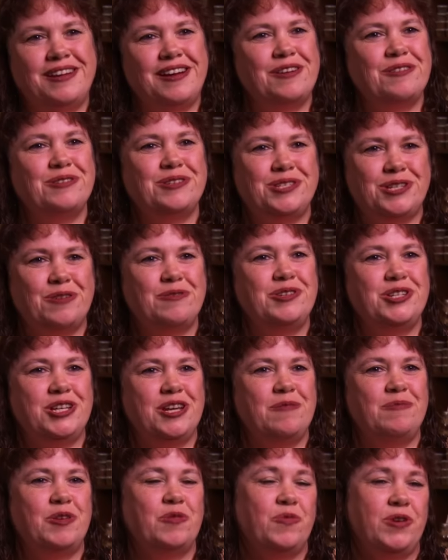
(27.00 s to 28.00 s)
and I are so
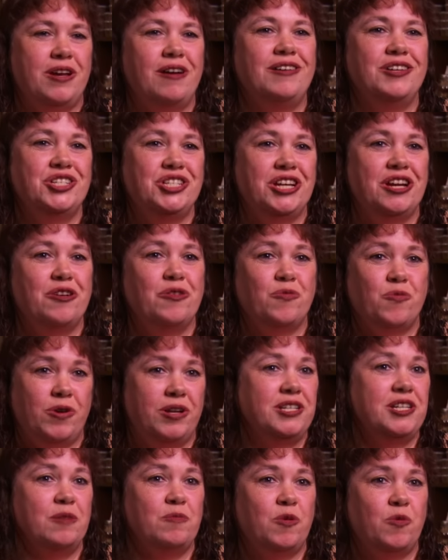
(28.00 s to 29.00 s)
cheap that we all share
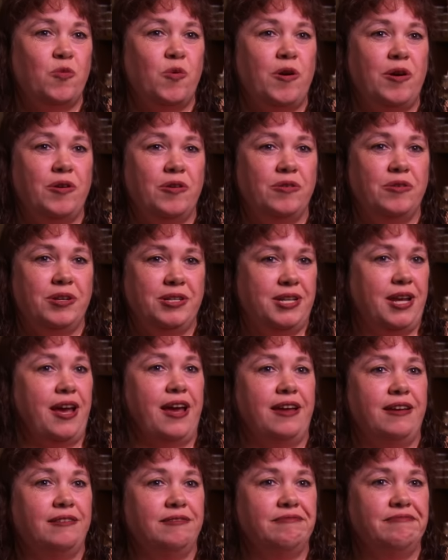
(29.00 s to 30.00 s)
one tub of water a day.